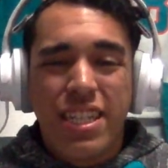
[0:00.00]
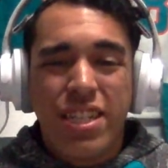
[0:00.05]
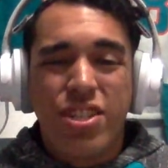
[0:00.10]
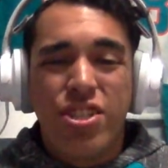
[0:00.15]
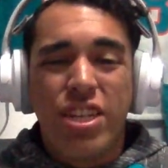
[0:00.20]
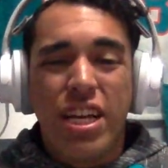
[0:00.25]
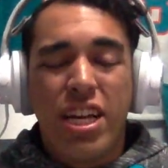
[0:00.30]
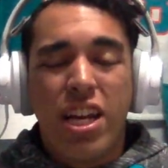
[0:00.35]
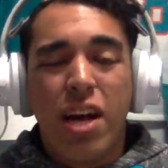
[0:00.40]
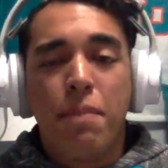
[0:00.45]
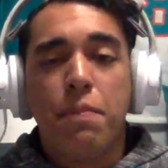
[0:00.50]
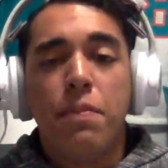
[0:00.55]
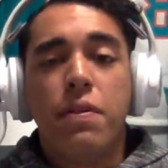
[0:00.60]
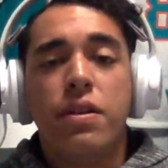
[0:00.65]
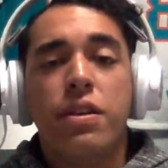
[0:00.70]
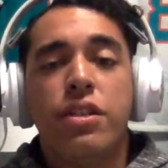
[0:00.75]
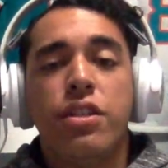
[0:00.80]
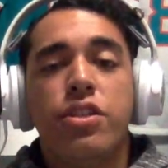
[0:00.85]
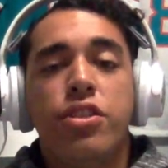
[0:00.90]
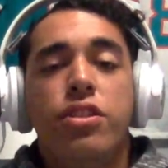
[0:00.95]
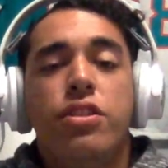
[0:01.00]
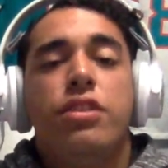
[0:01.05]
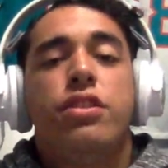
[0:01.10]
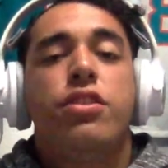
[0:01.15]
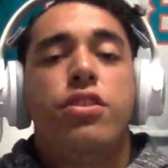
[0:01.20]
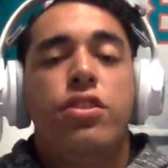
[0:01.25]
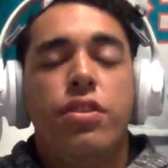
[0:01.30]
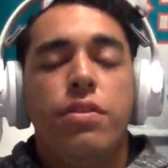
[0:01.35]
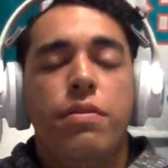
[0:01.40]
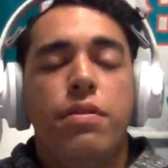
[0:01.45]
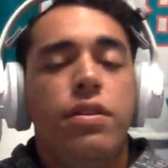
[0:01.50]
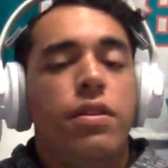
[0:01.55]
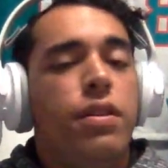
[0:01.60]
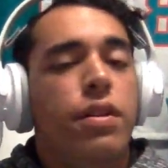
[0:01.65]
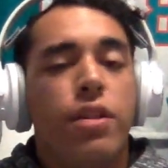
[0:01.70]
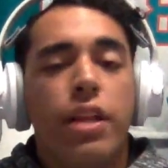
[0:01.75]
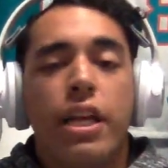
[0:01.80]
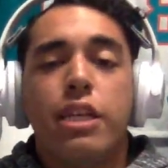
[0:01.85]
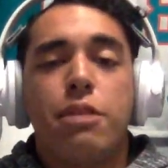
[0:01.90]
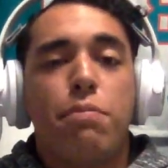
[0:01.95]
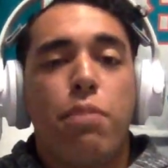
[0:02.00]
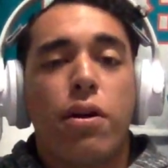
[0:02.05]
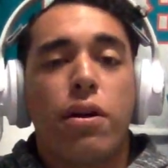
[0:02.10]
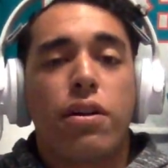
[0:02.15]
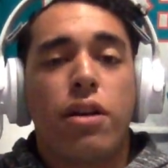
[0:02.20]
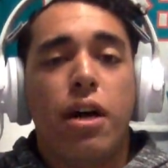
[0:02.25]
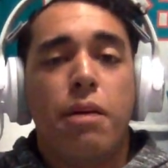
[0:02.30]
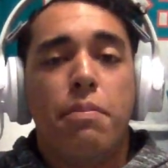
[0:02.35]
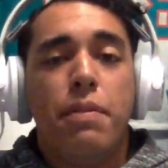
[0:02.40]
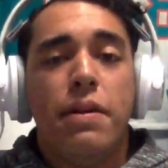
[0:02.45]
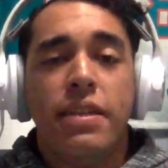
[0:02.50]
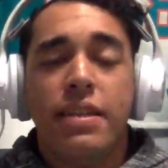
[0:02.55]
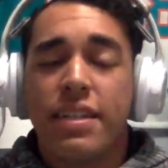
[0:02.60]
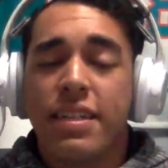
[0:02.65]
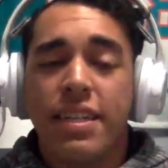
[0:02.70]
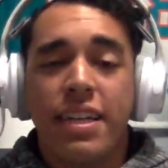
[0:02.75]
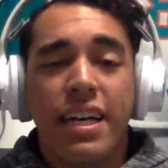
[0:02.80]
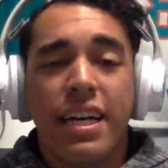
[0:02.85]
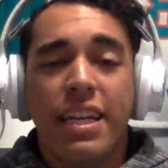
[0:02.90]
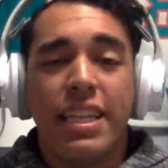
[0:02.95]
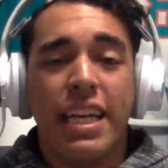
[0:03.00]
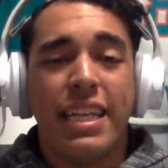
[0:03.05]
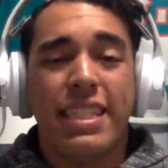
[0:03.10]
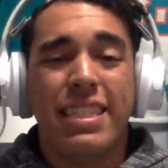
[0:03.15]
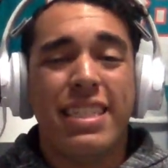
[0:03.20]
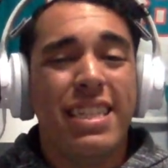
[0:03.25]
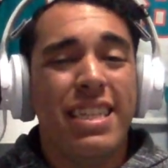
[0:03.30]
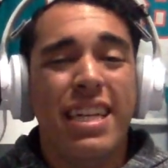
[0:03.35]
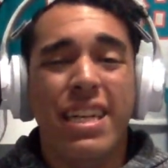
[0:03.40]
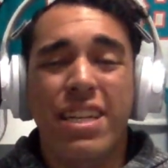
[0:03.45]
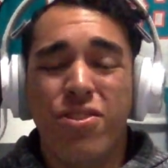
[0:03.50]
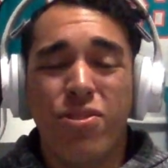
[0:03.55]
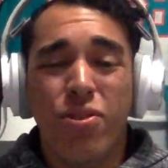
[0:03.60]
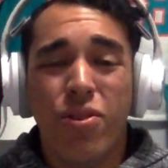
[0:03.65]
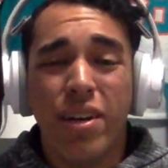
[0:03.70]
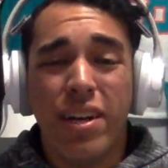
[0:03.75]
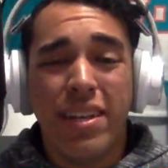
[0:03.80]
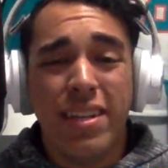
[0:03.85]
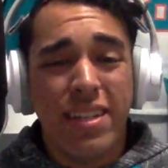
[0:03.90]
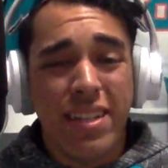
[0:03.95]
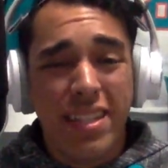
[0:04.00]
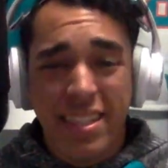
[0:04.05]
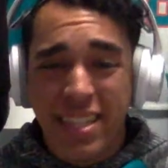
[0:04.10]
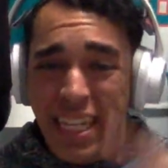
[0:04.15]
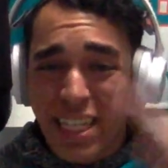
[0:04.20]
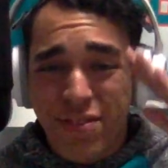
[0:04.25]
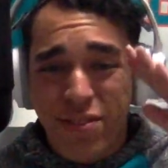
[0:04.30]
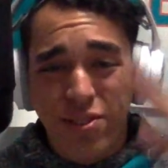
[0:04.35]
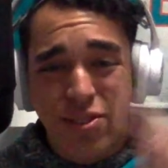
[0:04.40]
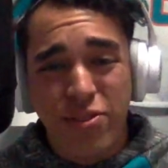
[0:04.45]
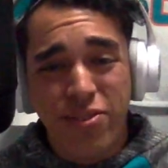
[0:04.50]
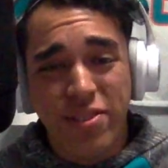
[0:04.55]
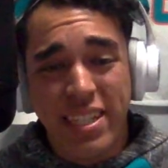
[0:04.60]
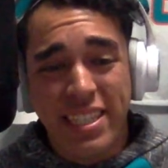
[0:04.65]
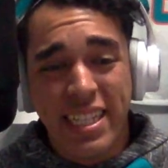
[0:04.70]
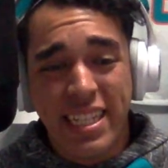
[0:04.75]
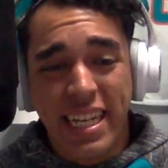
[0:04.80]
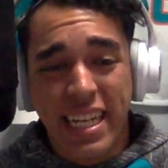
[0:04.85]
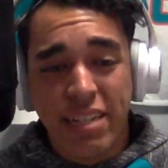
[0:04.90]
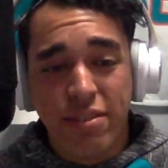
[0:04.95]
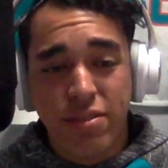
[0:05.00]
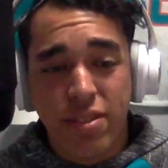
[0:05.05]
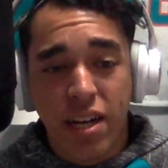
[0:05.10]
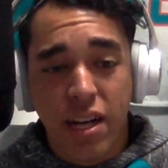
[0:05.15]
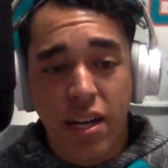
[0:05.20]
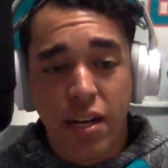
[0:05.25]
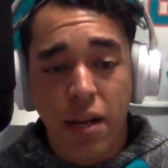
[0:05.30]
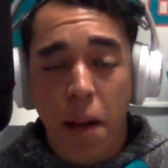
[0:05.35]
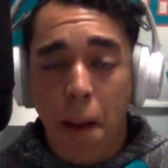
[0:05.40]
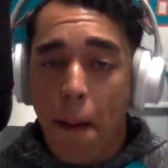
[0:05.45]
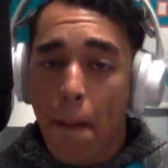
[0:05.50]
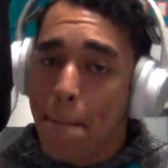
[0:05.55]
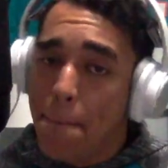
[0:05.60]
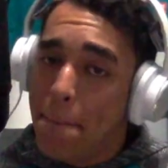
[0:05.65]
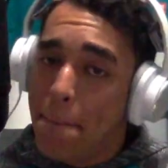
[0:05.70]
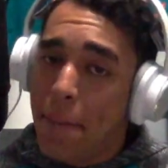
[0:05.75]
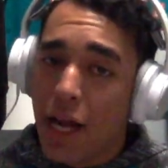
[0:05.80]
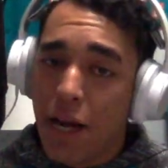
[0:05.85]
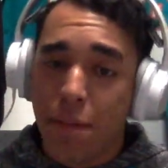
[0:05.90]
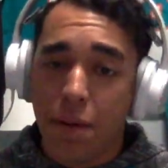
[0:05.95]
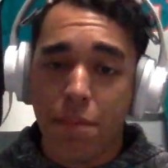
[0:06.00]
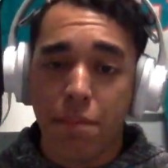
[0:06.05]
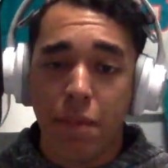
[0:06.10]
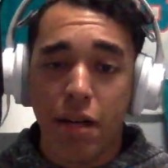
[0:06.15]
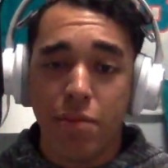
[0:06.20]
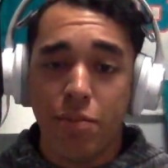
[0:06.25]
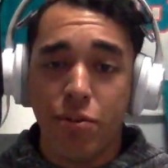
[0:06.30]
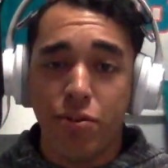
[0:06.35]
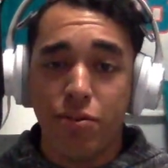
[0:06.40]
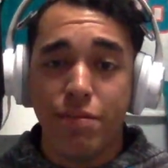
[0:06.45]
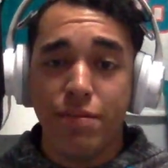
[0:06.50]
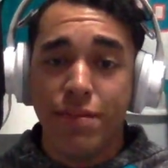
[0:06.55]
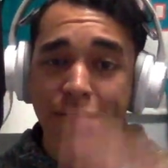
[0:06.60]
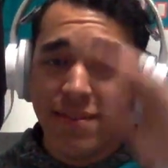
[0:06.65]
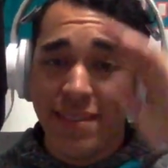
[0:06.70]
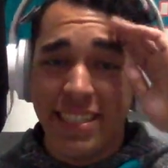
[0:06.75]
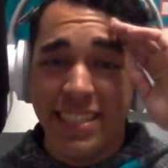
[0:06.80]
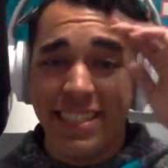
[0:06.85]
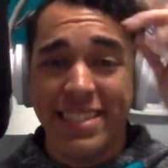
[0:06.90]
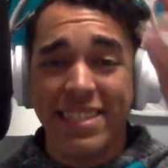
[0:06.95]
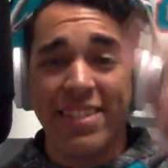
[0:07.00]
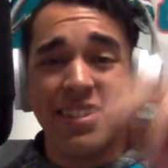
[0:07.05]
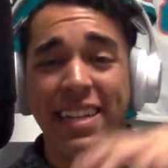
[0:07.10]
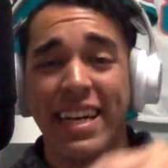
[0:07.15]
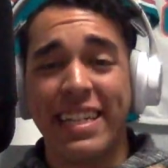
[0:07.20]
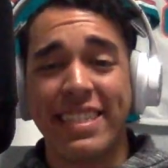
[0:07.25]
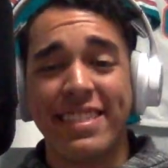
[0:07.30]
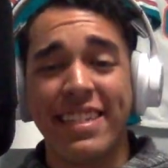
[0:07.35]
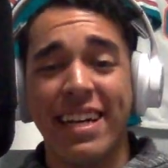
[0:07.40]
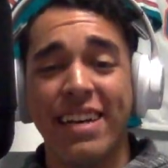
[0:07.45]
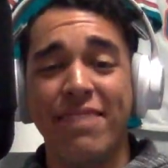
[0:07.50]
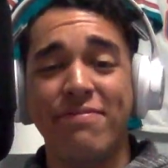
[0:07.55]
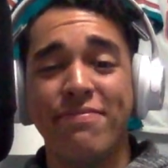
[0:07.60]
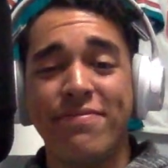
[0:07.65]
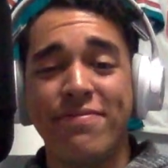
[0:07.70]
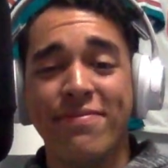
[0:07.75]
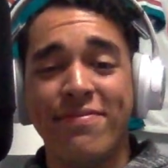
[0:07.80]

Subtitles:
chin up, let's perk up, and let's enjoy. Thanks for tuning in to Nando Talk. Bada bing, bada boom. Until next time.